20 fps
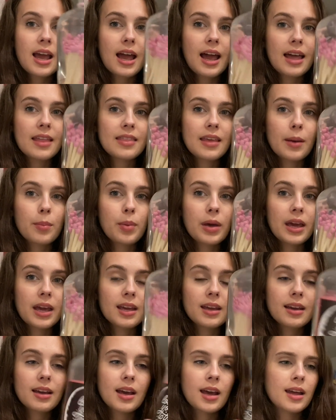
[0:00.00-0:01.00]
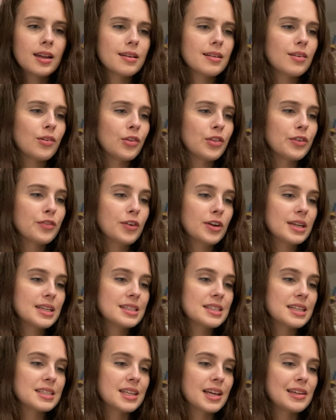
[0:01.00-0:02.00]
and they're pink, and on the front it
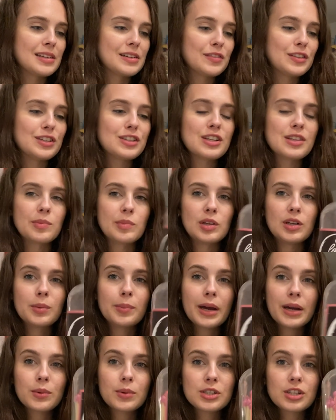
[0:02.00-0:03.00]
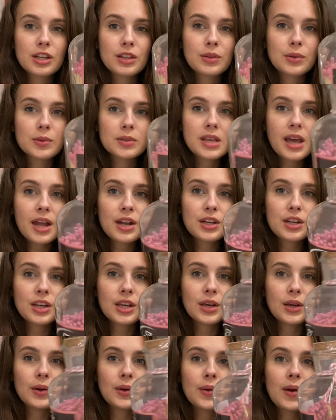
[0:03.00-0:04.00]
says "I love you to the moon and back," which I thought was kind of
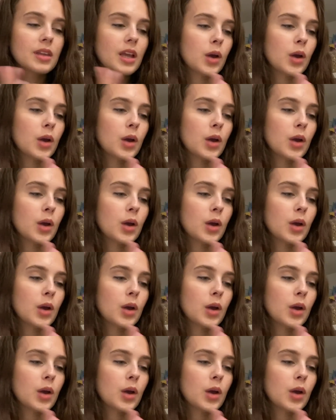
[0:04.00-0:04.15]
cute.